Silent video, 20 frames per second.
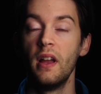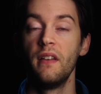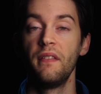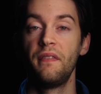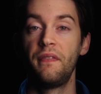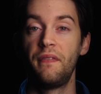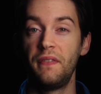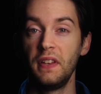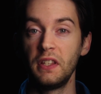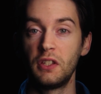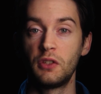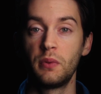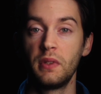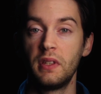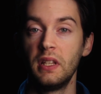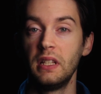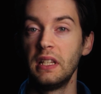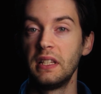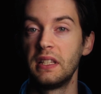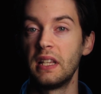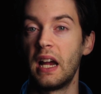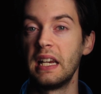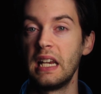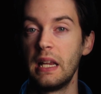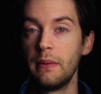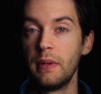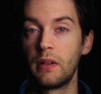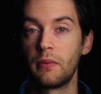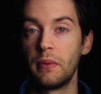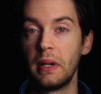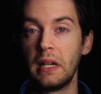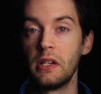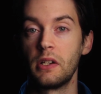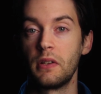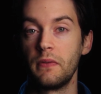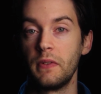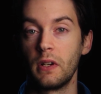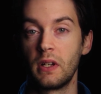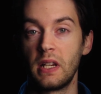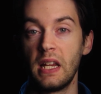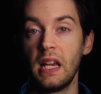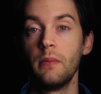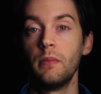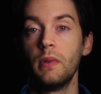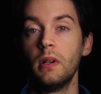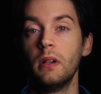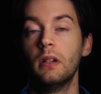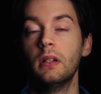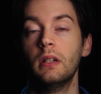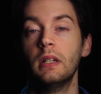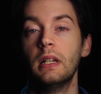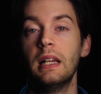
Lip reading: fits within the dynamic range of your camera.